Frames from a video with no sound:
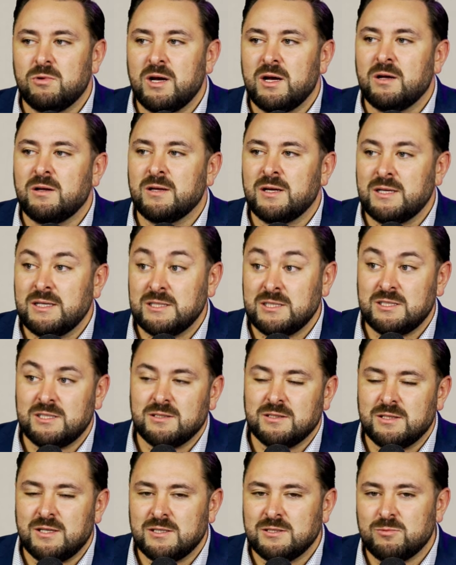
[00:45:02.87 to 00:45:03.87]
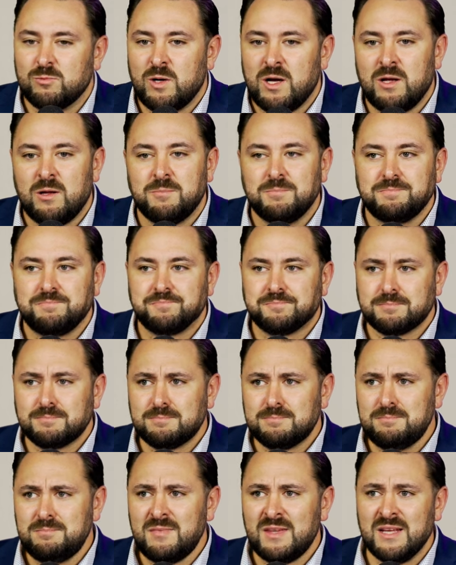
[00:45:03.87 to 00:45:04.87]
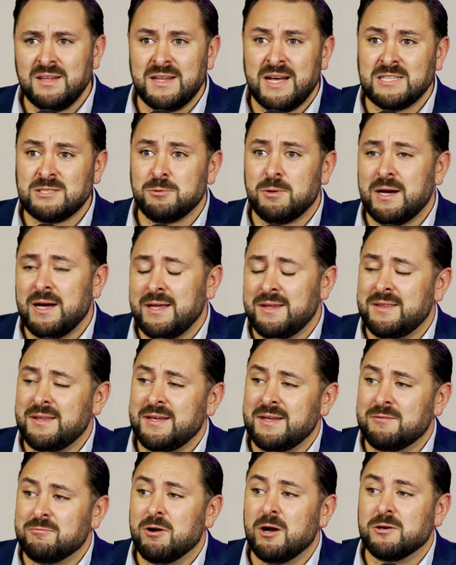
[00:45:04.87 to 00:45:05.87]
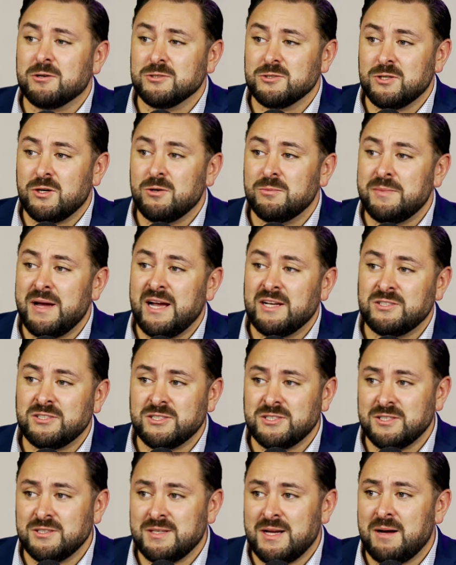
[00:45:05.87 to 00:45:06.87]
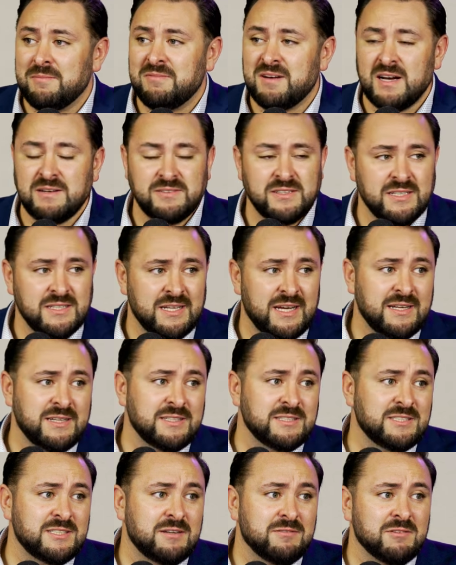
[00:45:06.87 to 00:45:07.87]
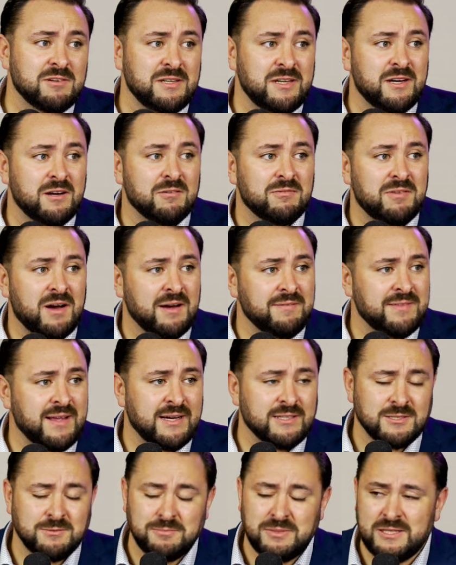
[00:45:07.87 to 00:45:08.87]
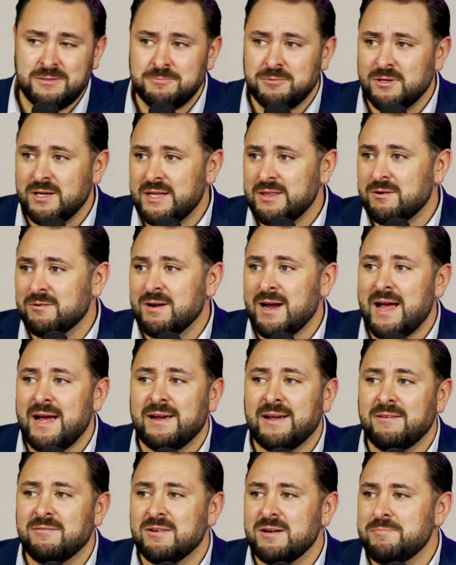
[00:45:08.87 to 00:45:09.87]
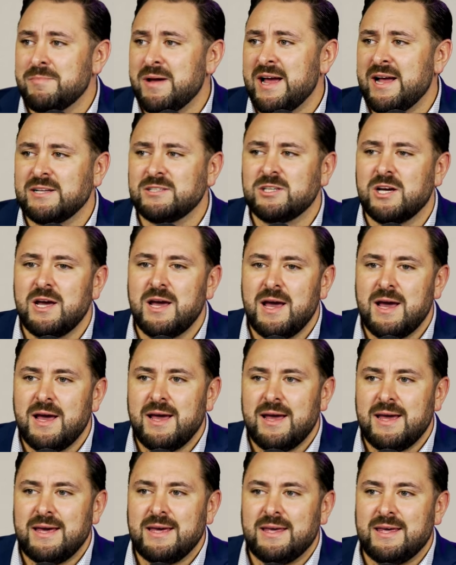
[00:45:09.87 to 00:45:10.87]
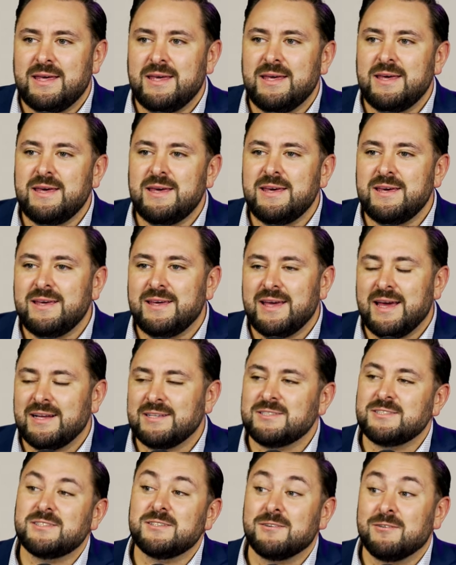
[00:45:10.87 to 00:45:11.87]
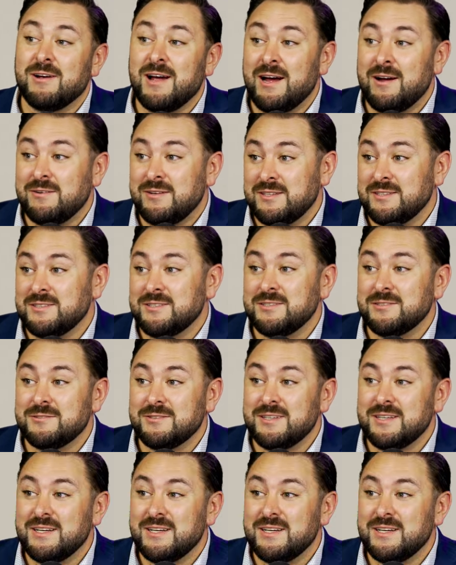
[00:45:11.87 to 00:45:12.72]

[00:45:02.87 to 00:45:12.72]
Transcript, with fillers: well, and he still does well. And that's why I think Rutgers home matches, they're top five in attendance every yep. year, five thousand people at the rack every match. He gets the crowd into it.